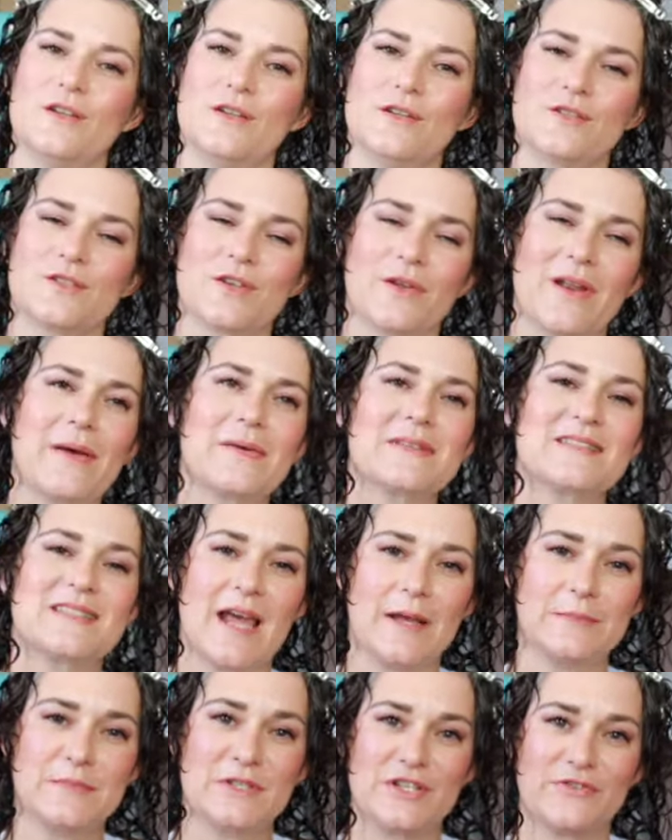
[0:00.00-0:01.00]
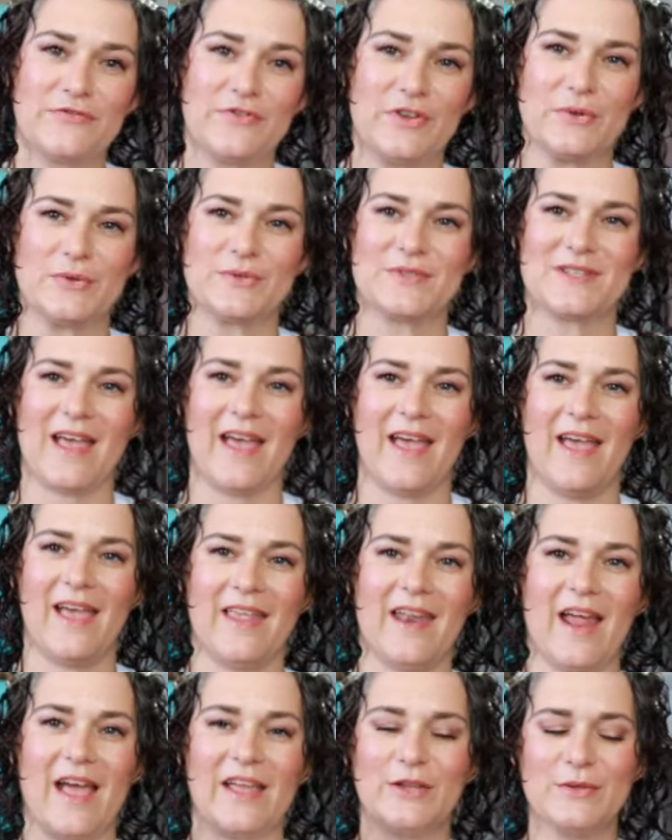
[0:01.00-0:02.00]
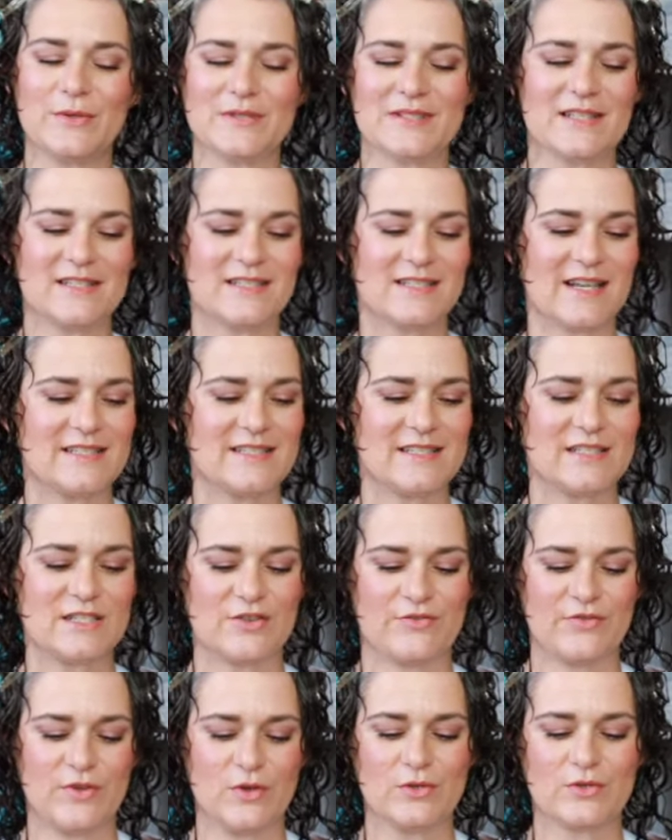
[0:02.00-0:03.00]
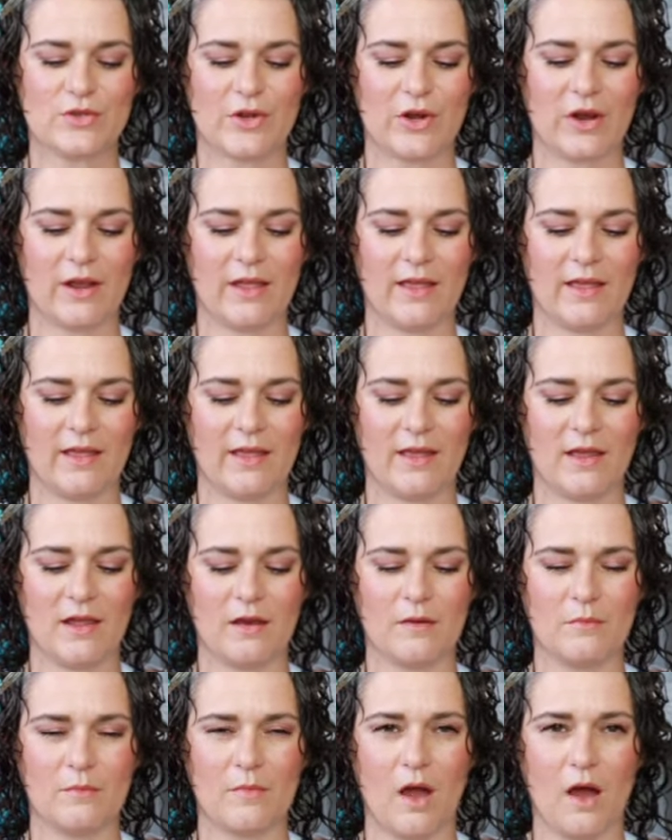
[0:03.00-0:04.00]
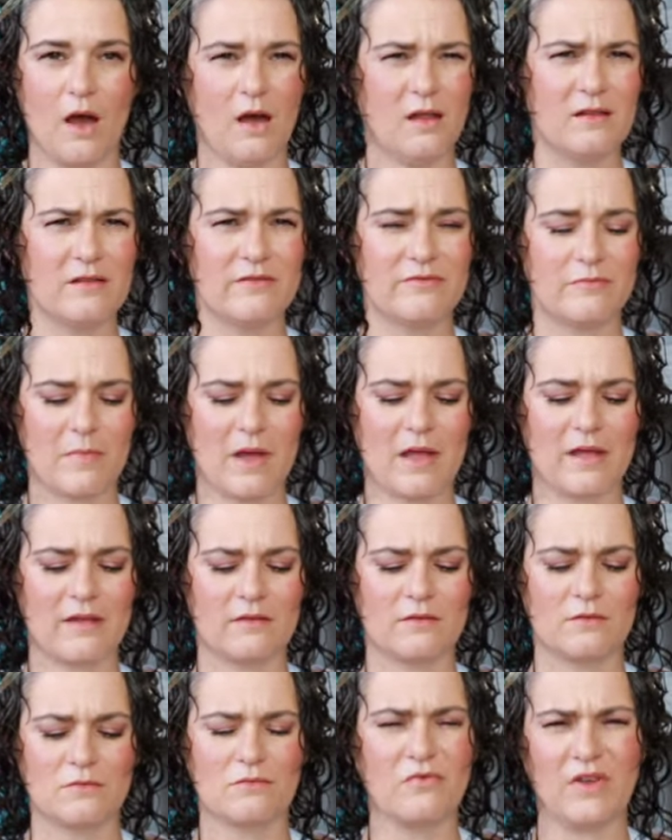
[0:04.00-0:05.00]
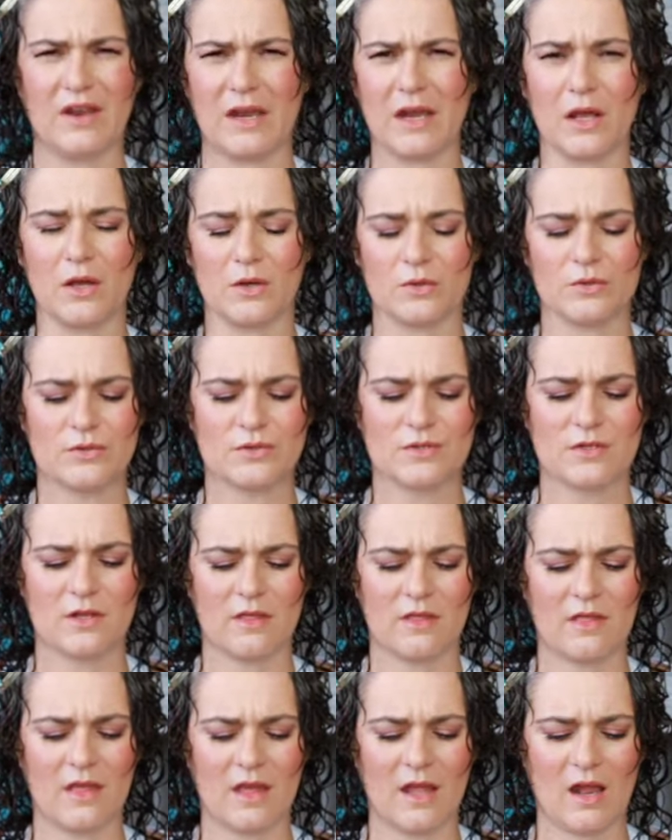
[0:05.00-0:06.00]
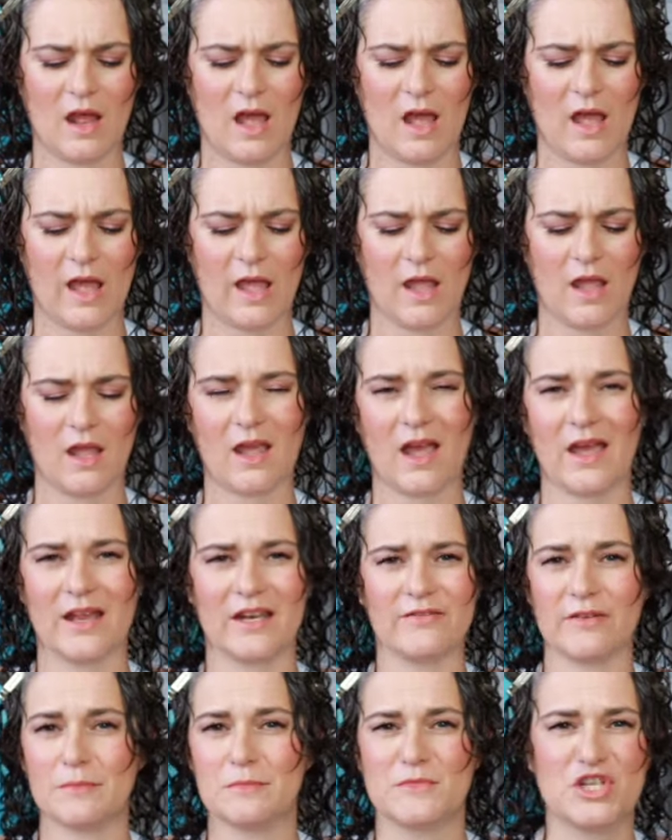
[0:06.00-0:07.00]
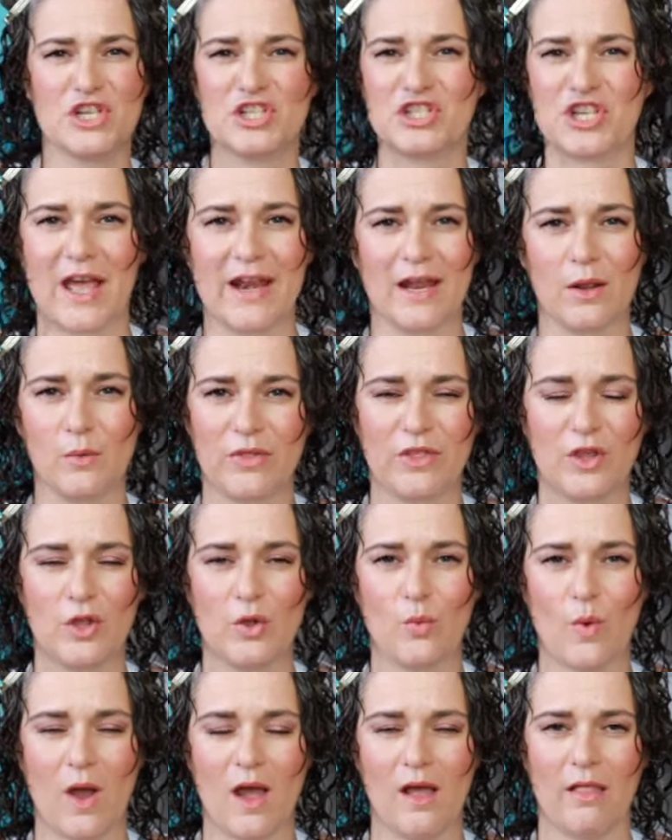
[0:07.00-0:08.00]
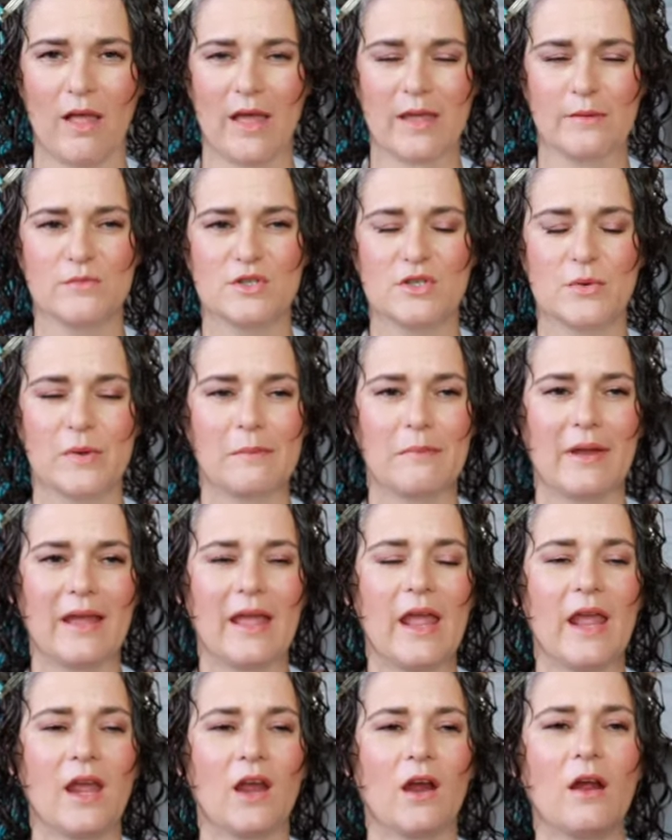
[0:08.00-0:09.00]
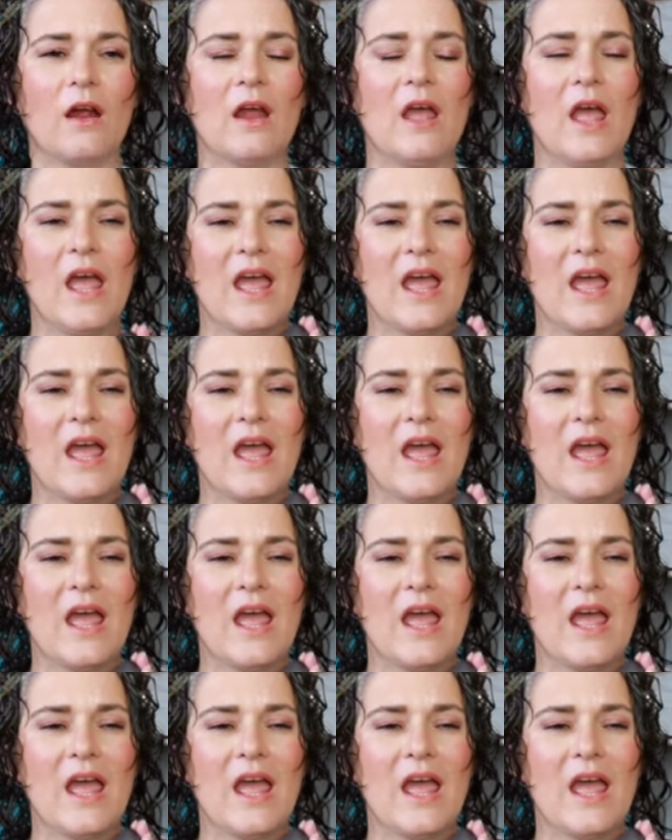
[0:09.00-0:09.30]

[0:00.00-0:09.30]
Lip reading: So now it's time to diffuse, and I use this Dyson diffuser in all of my videos that I kind of am chit-chatting with you while I'm doing my hair.